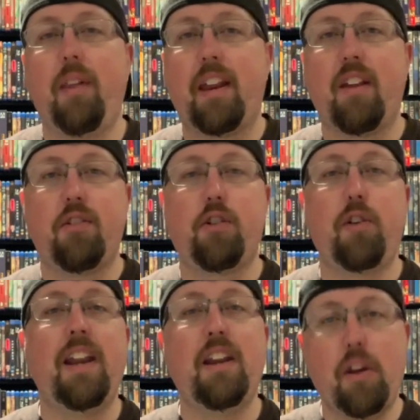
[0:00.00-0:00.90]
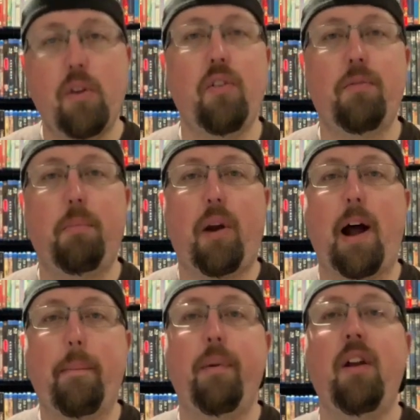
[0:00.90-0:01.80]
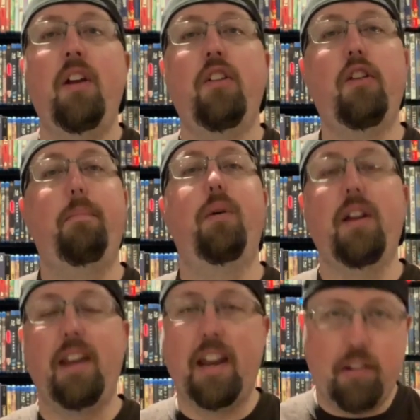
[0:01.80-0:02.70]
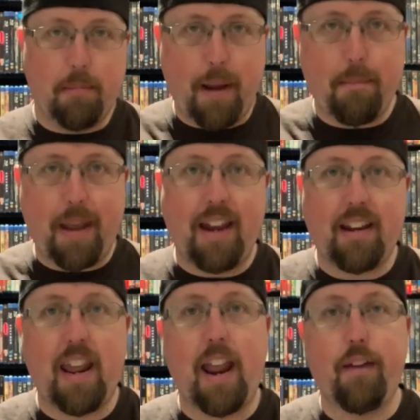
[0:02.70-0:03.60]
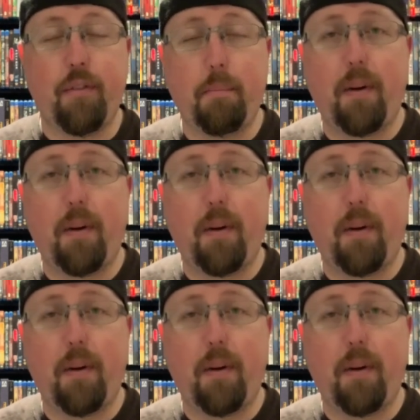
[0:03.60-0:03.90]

like a screen-used prop to put into my man cave,